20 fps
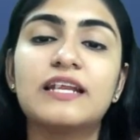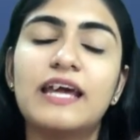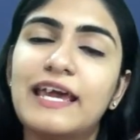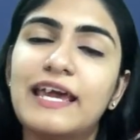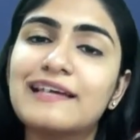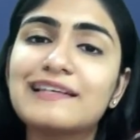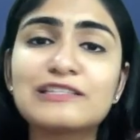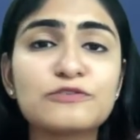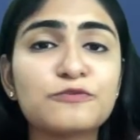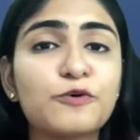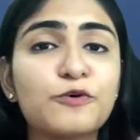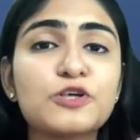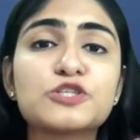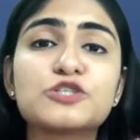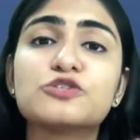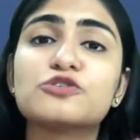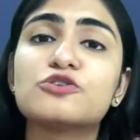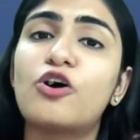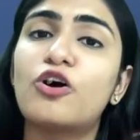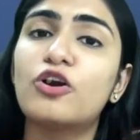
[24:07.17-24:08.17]
X was
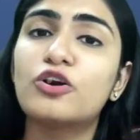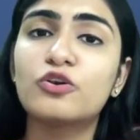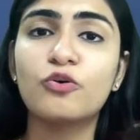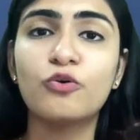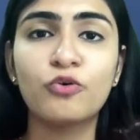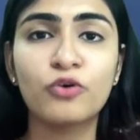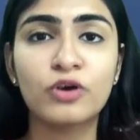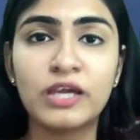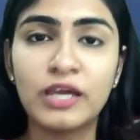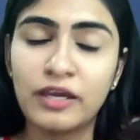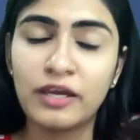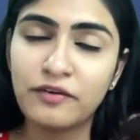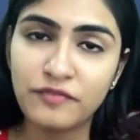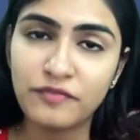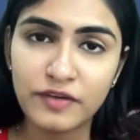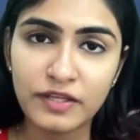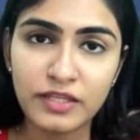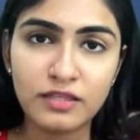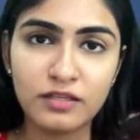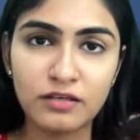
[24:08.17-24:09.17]
not okay
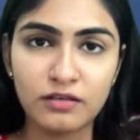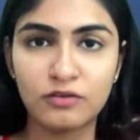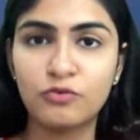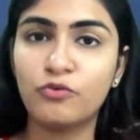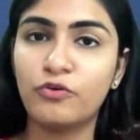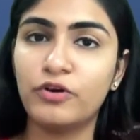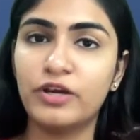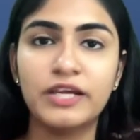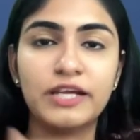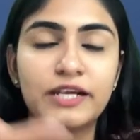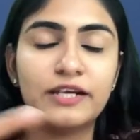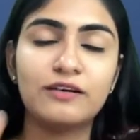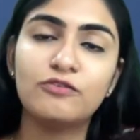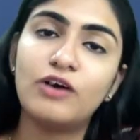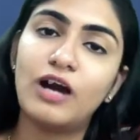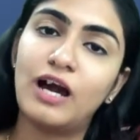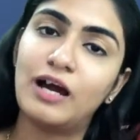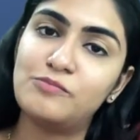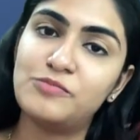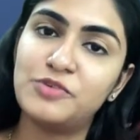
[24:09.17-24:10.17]
with going into
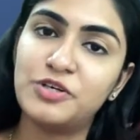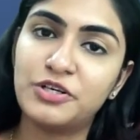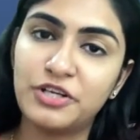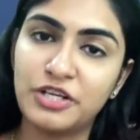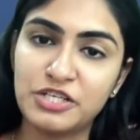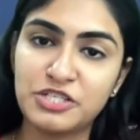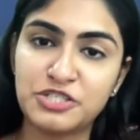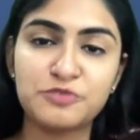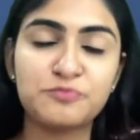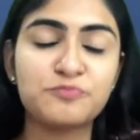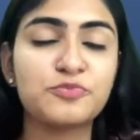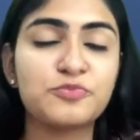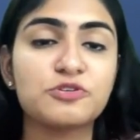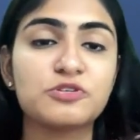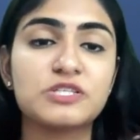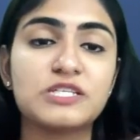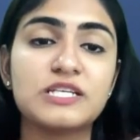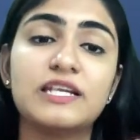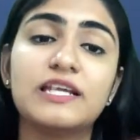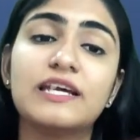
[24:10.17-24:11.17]
arbitration
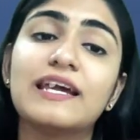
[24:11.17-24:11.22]
proceeding,